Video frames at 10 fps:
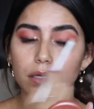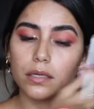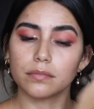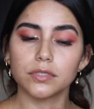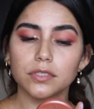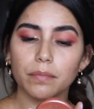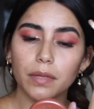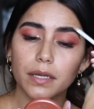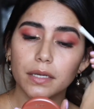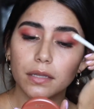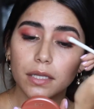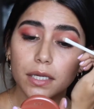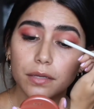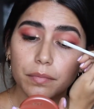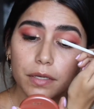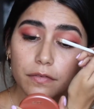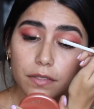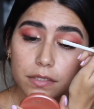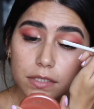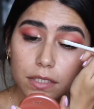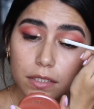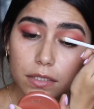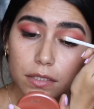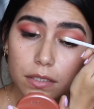I'm just applying a little bit of concealer.